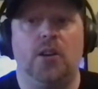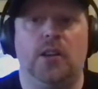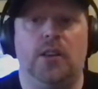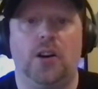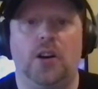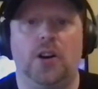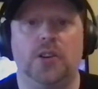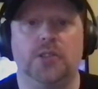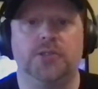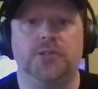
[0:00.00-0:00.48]

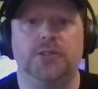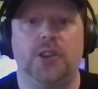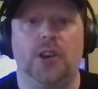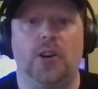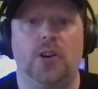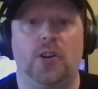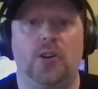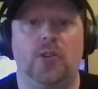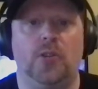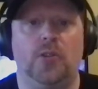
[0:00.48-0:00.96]

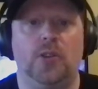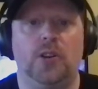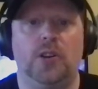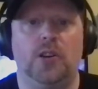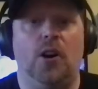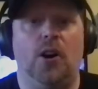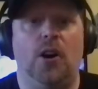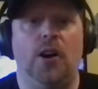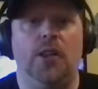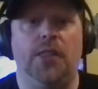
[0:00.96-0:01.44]
also
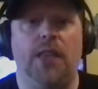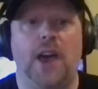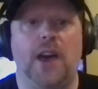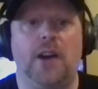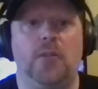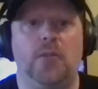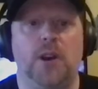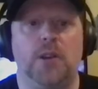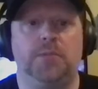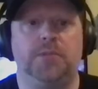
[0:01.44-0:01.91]
on
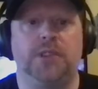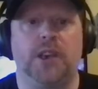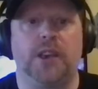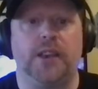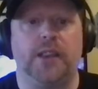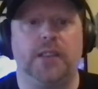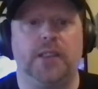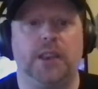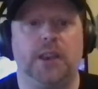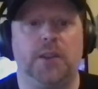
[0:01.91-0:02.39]
that
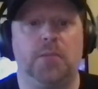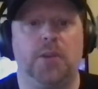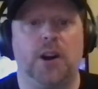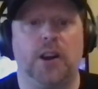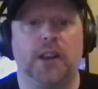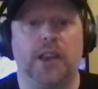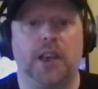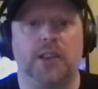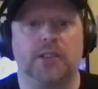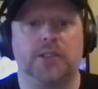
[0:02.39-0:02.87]
website,
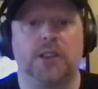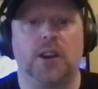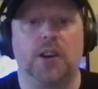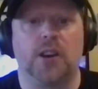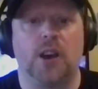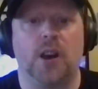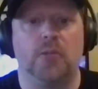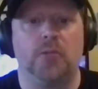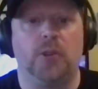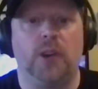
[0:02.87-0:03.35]

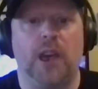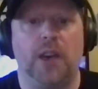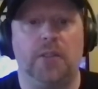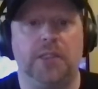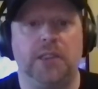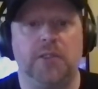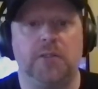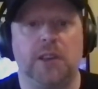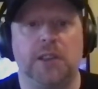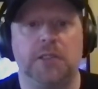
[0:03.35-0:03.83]
leaguepodcast.com, we have
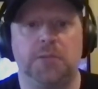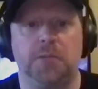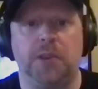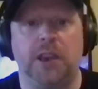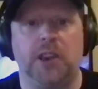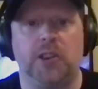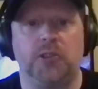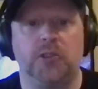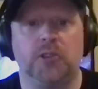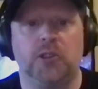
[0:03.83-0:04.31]
the events
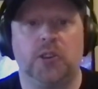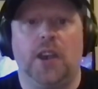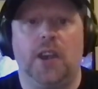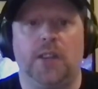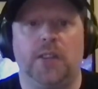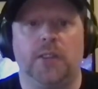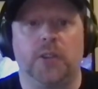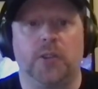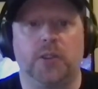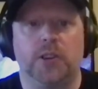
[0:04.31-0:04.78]
page.
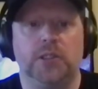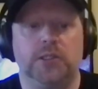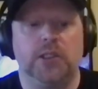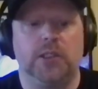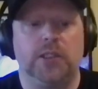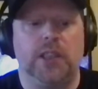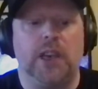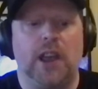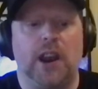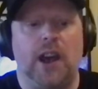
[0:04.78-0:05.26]
And the
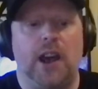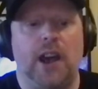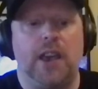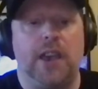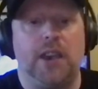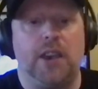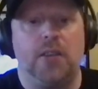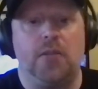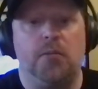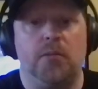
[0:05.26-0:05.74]
reason that I
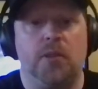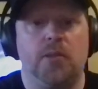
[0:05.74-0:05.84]
am